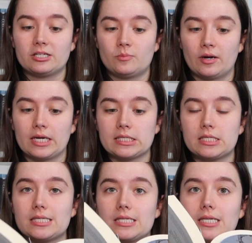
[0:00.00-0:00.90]

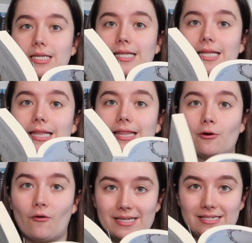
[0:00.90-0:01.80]
experience
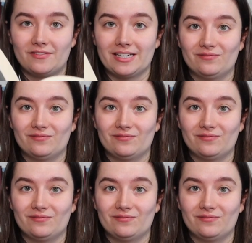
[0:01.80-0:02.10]
the rest of it